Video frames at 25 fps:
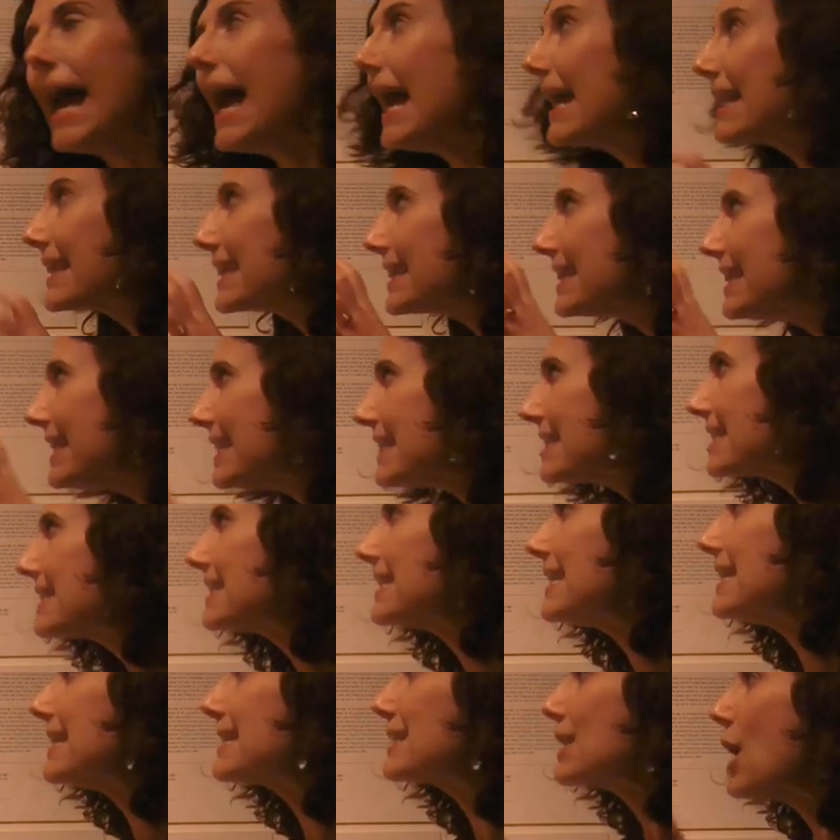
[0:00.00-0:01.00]
And
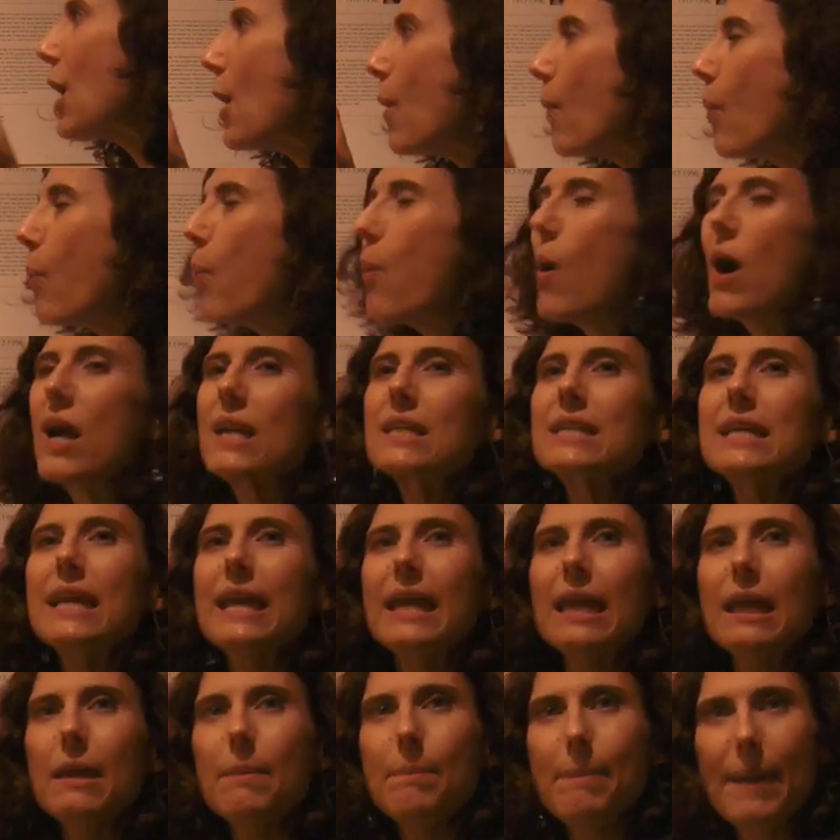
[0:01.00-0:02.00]
this is what
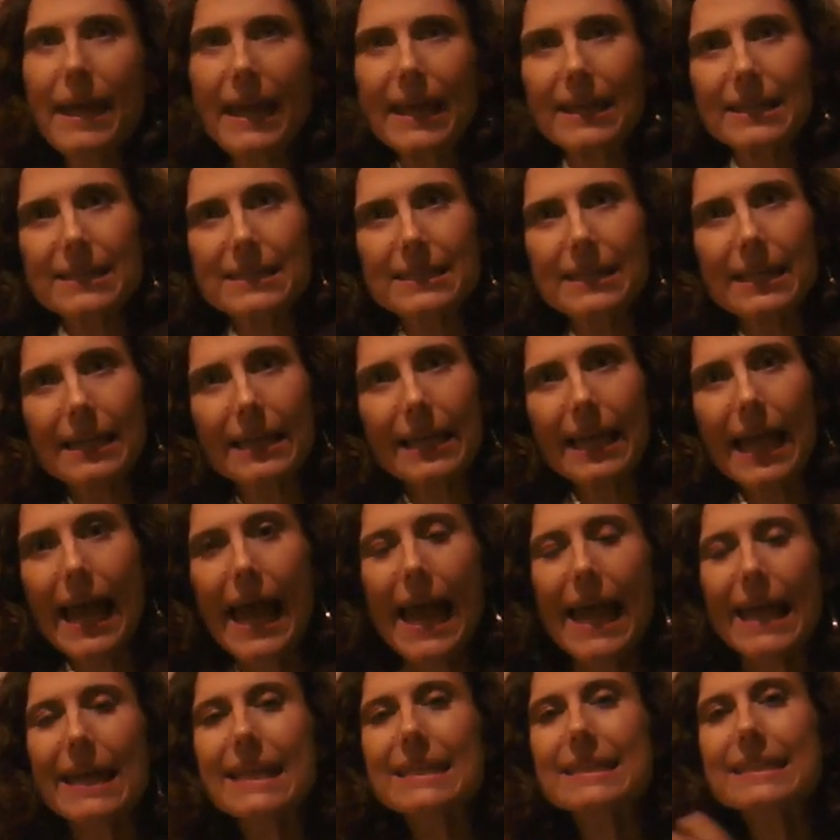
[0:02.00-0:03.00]
he painting.
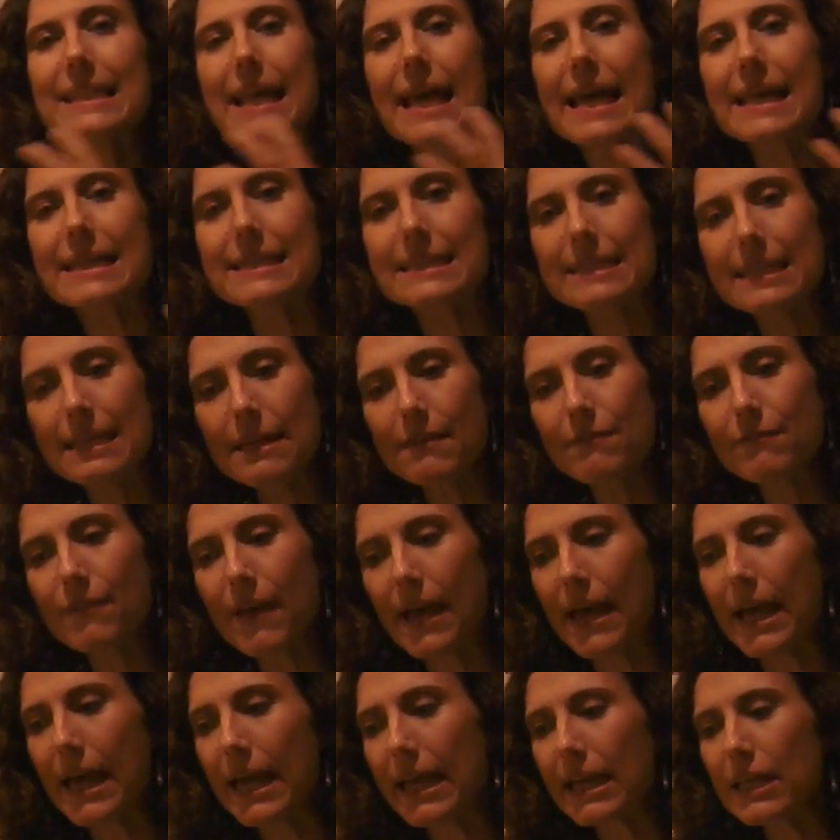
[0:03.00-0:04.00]
It's as if
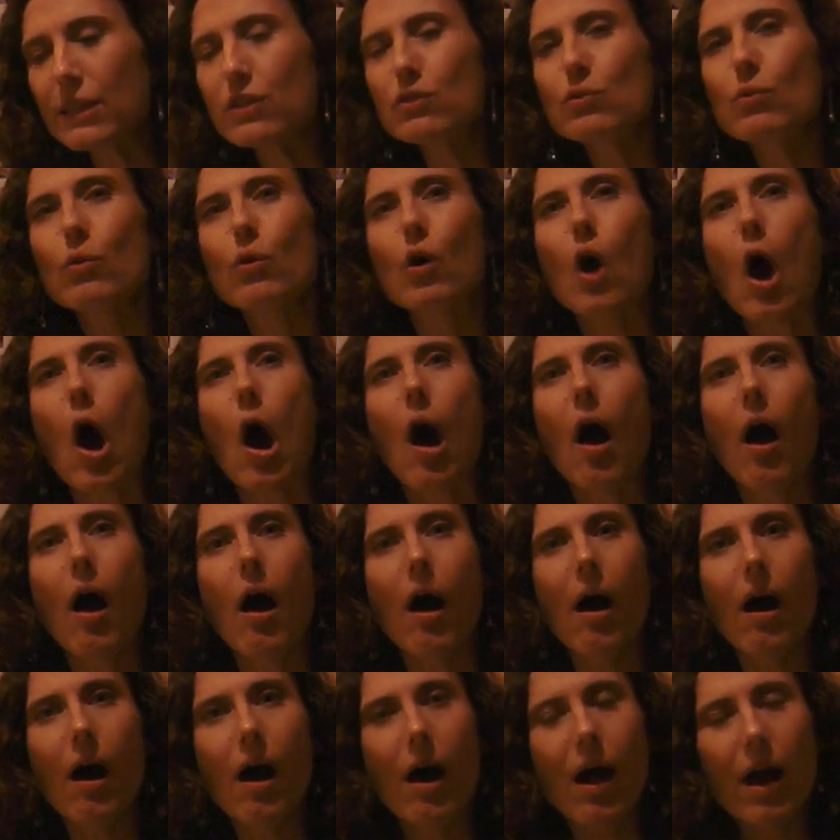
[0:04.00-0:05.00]
he took
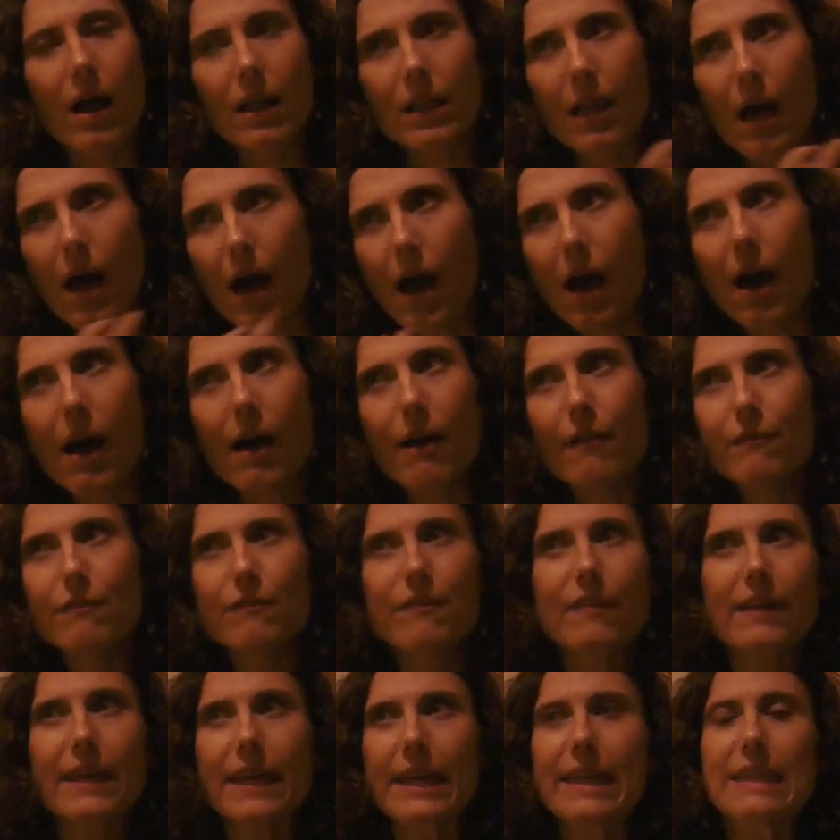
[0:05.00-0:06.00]
all of
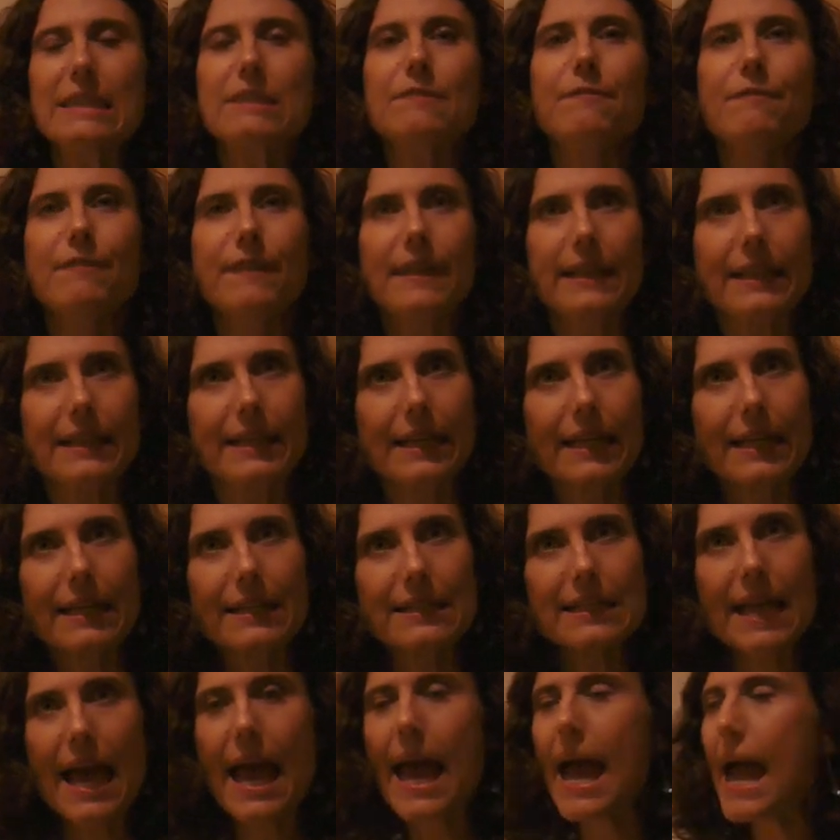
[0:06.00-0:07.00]
his
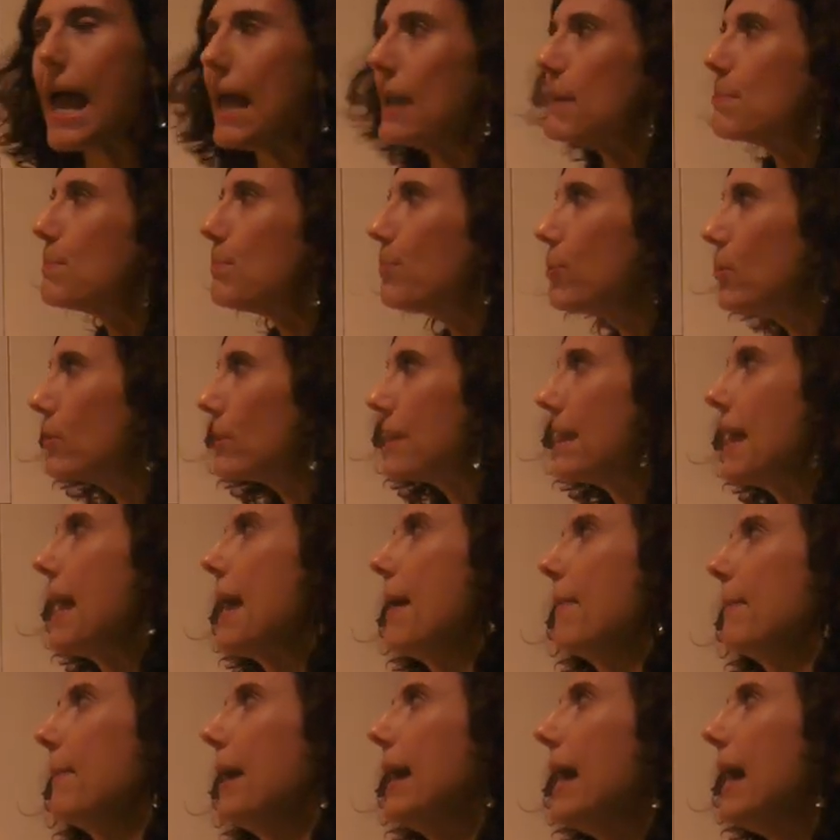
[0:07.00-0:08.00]
feelings and put
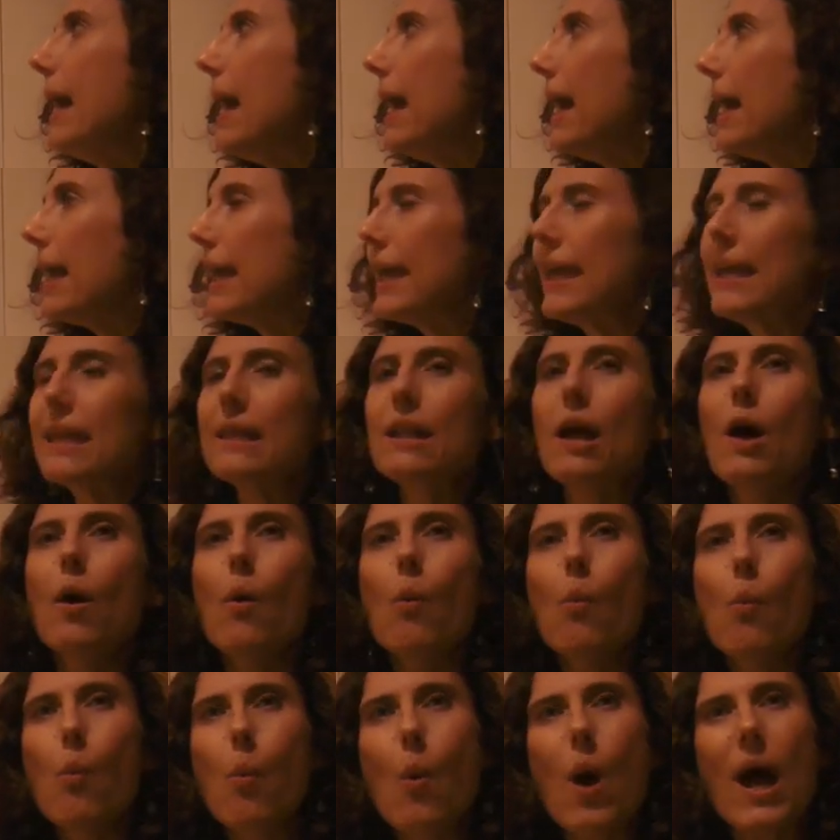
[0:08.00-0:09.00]
them in
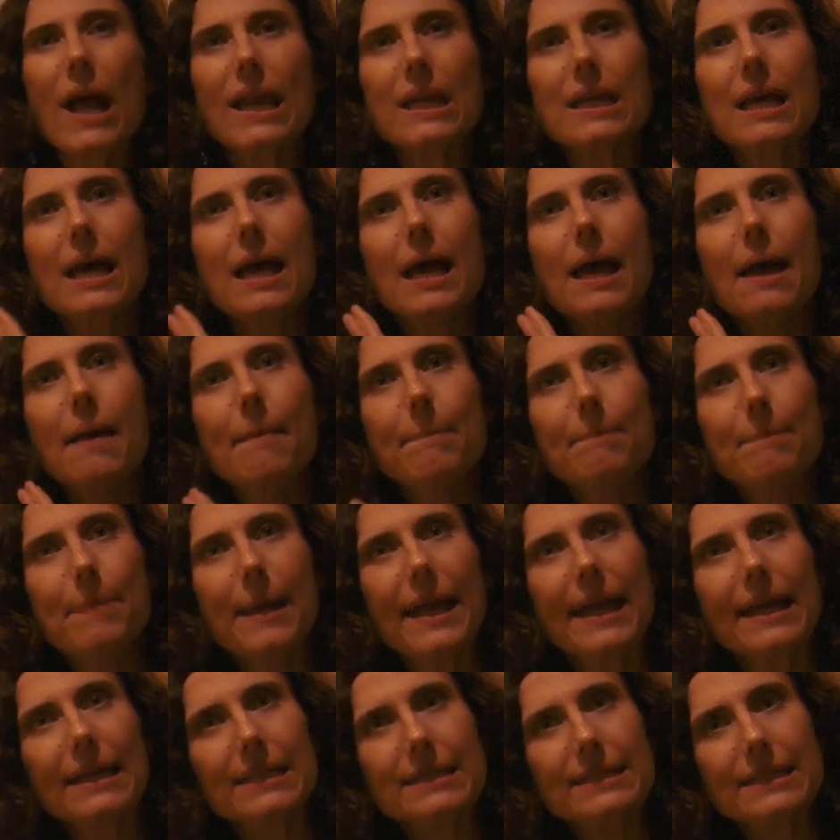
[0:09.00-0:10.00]
one
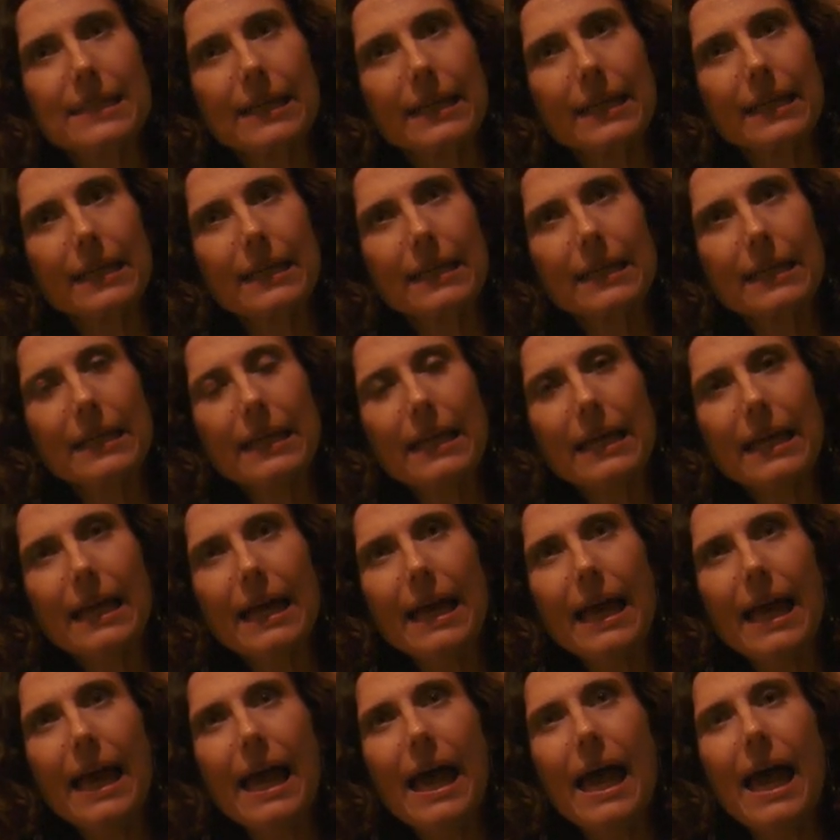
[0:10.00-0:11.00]
painting.
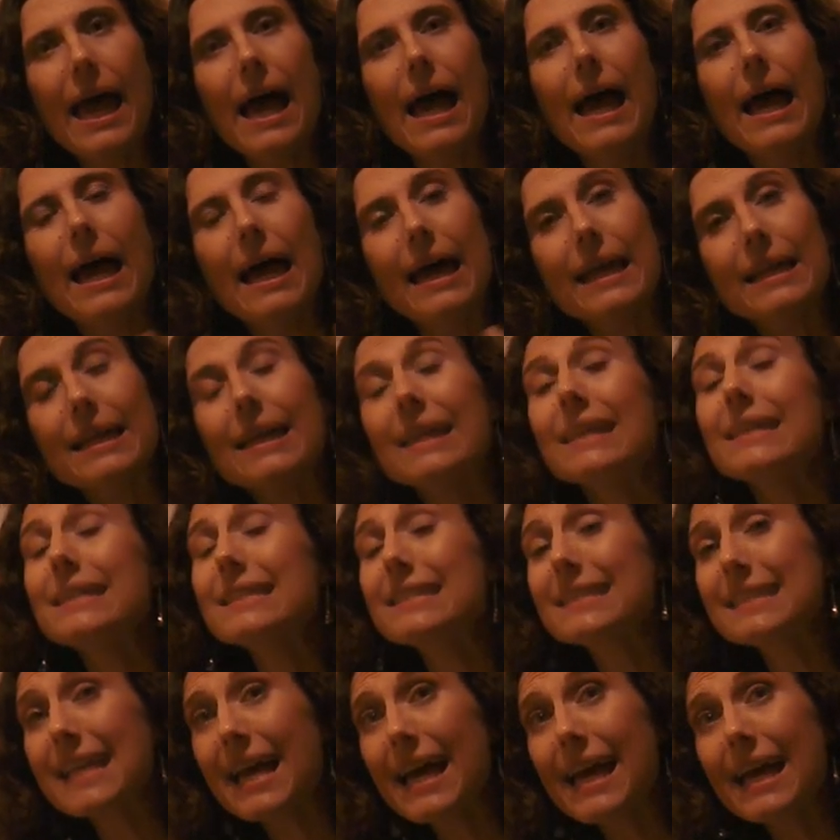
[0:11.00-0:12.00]
And he
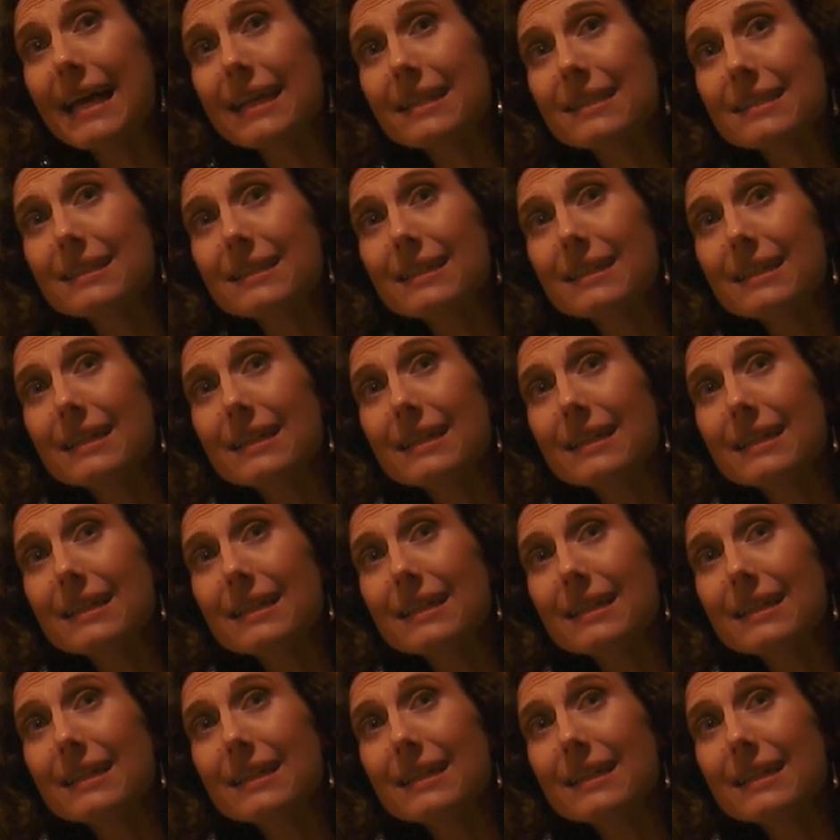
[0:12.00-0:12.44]
said